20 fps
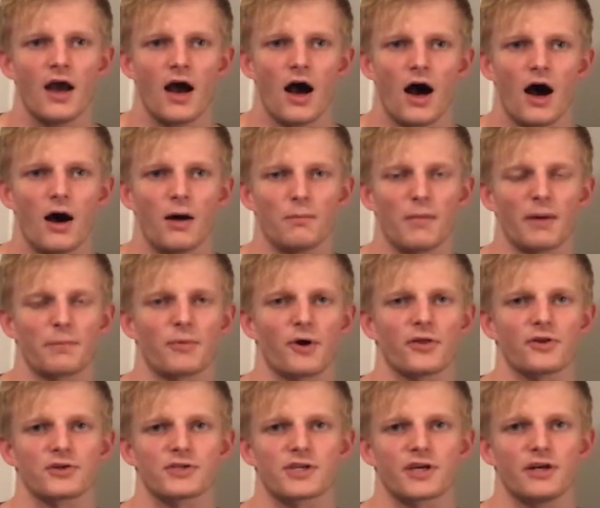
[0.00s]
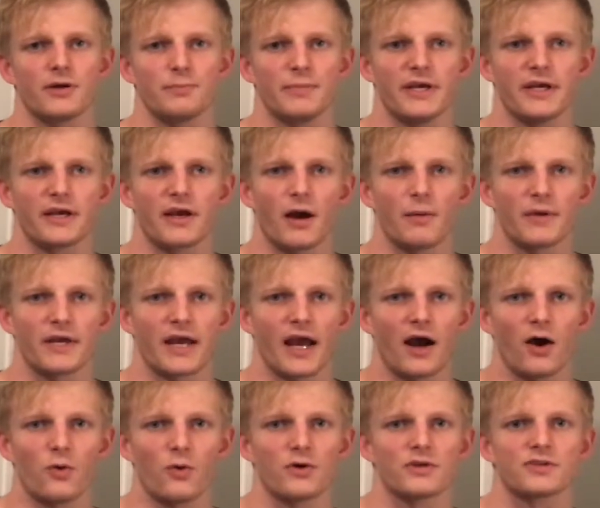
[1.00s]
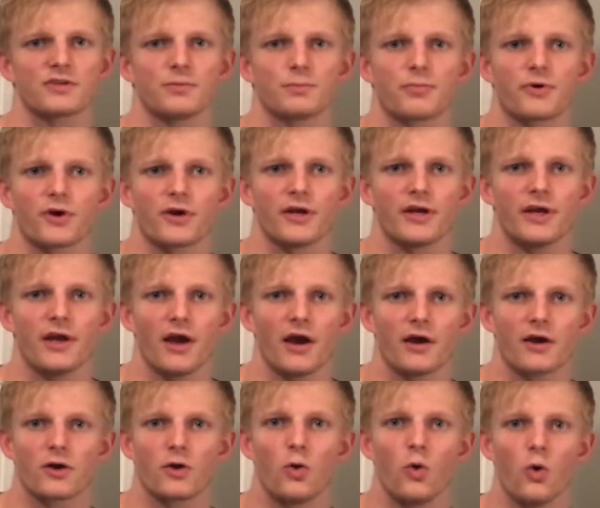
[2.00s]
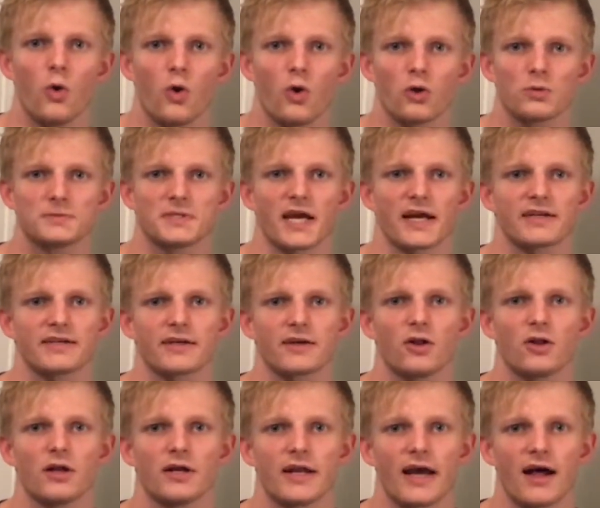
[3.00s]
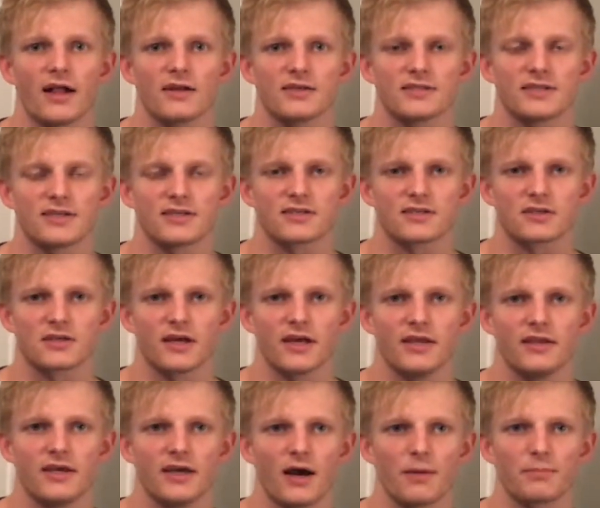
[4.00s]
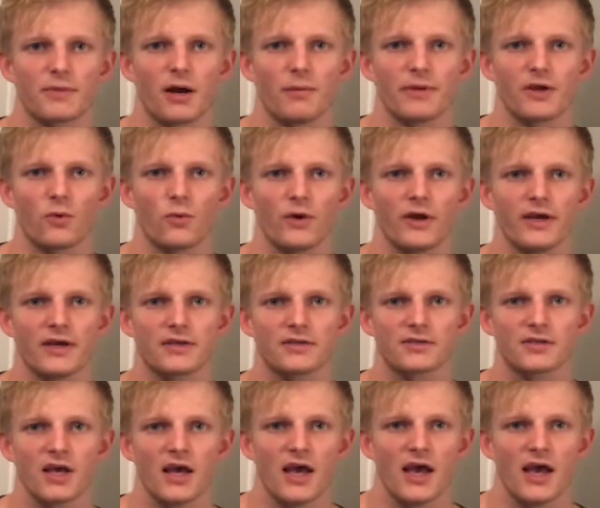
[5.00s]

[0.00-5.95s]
My brother's going to be coming out with some pretty cool technical analysis in the upcoming weeks,